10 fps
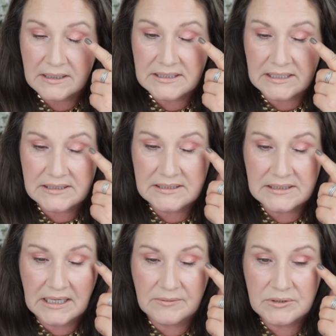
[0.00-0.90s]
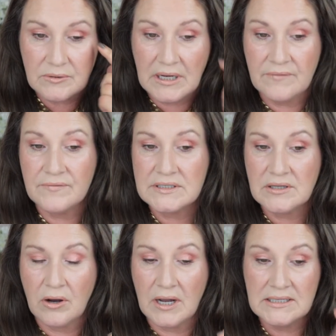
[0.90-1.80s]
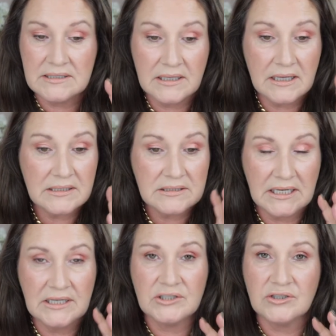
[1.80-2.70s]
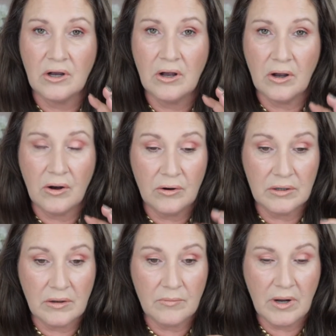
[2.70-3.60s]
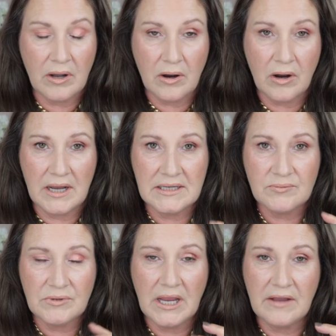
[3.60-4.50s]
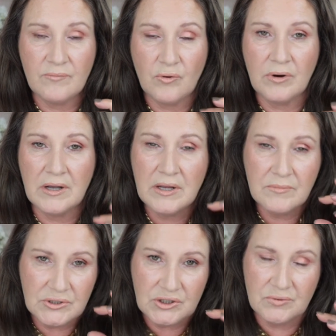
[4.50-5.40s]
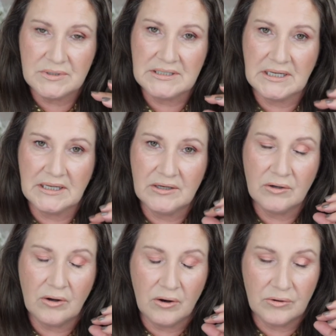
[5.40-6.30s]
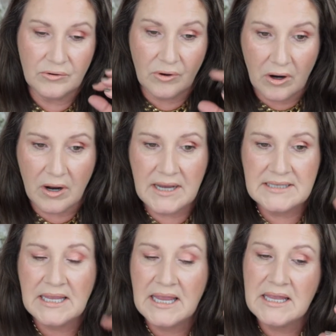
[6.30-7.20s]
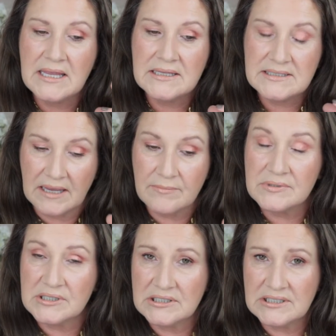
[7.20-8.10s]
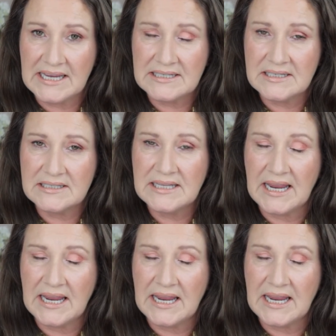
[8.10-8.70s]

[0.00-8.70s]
doesn't seem to emphasize the texture on my eyes. When you have more mature skin on your eyes, some satins